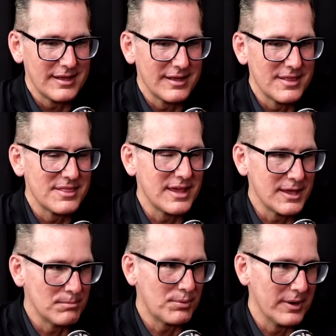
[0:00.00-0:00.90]
the
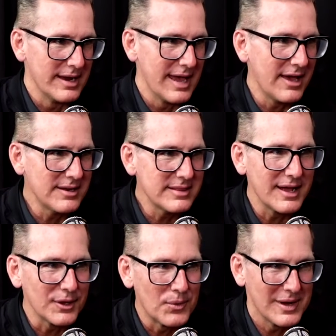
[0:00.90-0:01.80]
imprint. How did that
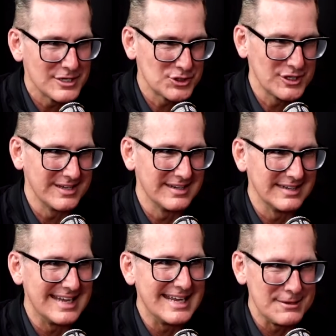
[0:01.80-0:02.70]
question
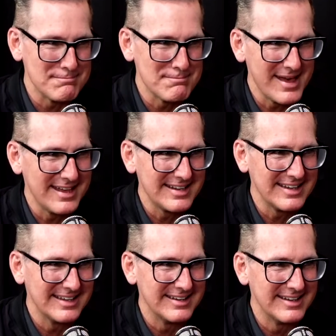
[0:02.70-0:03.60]
get
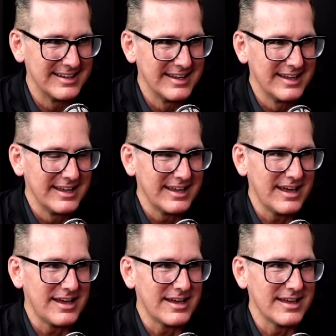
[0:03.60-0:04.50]
embedded
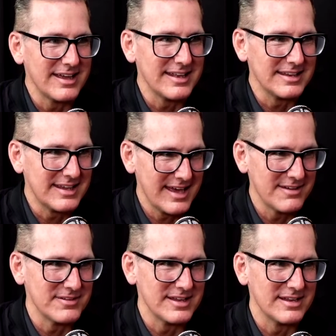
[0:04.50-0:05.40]
in
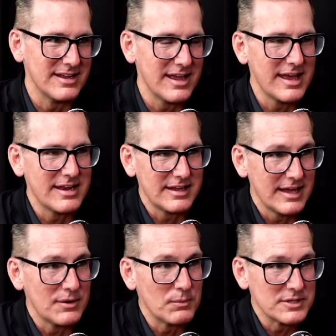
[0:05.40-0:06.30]
Kevin? And
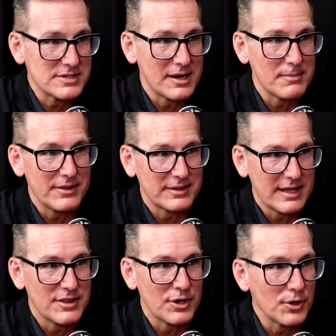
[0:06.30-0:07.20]
again, we talk about
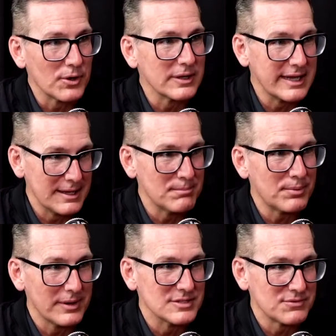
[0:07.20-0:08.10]
kind of the early
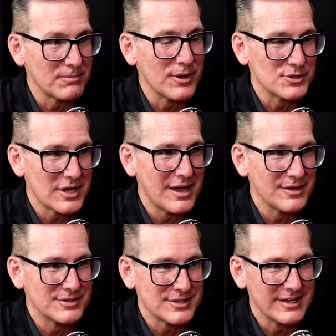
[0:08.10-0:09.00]
imprints from our
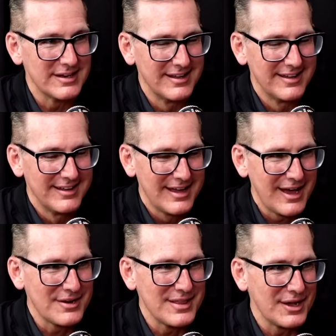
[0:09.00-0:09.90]
childhood.
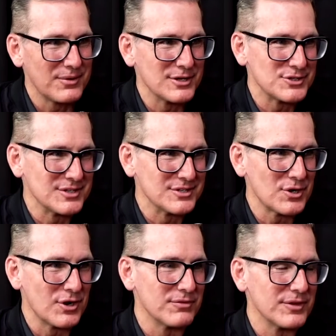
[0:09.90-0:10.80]
How did that question
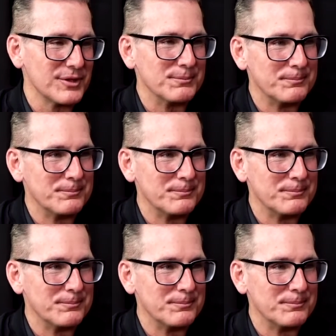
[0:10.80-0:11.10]
start for you?